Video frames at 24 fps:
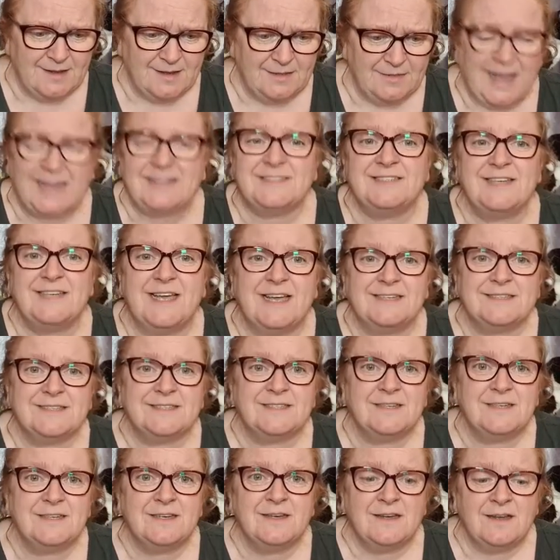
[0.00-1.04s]
That is,
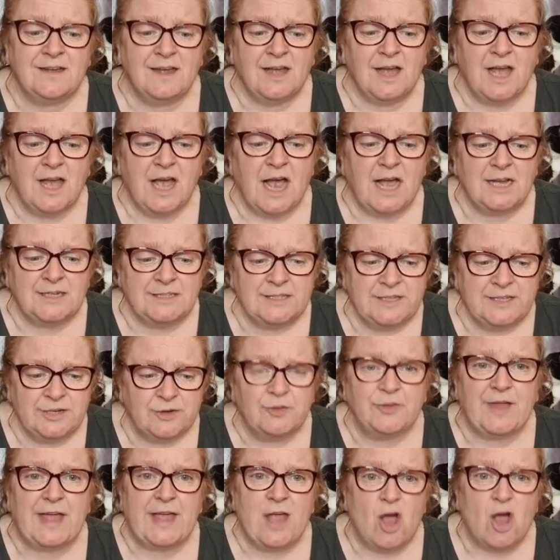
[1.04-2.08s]

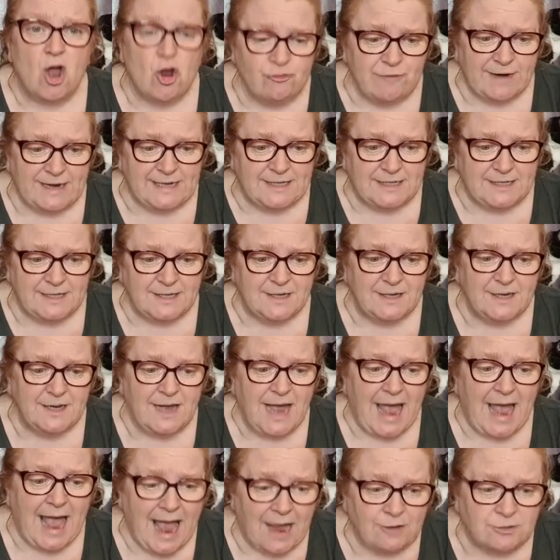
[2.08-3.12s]
until they hurried
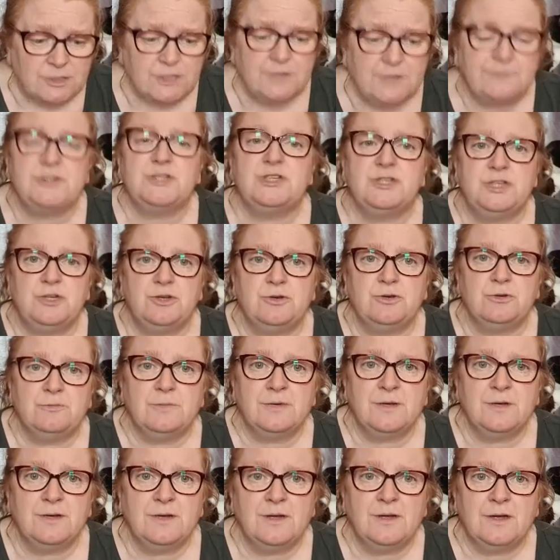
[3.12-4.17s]
out of the tomb
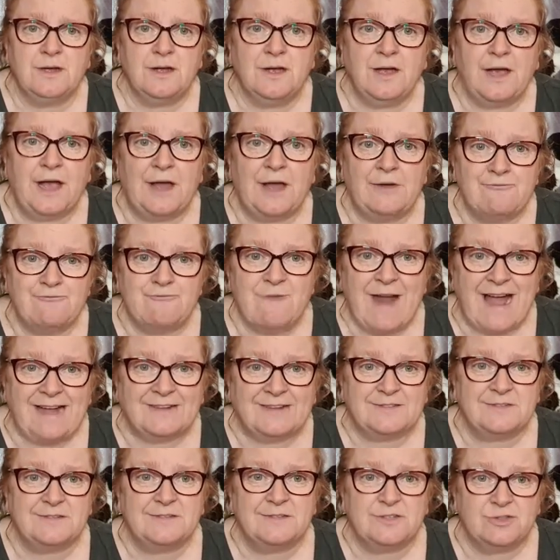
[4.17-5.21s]
and
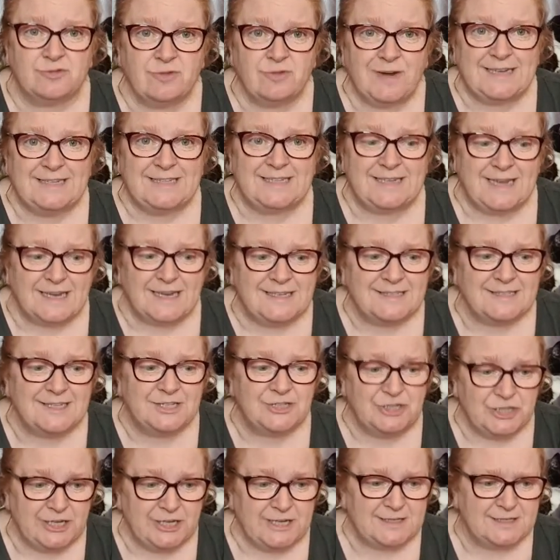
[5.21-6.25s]
ran straight into
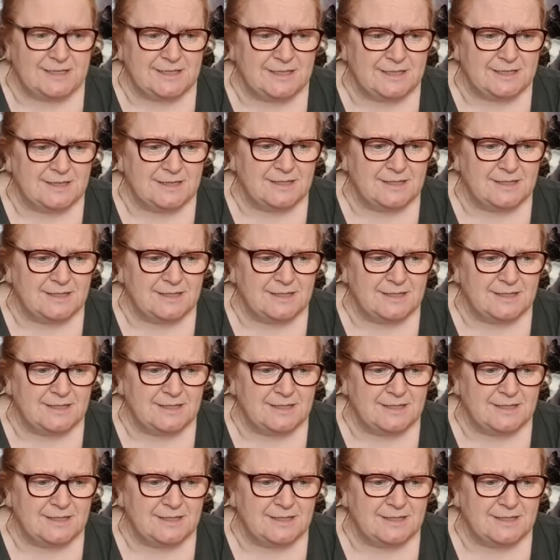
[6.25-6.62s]
Jesus.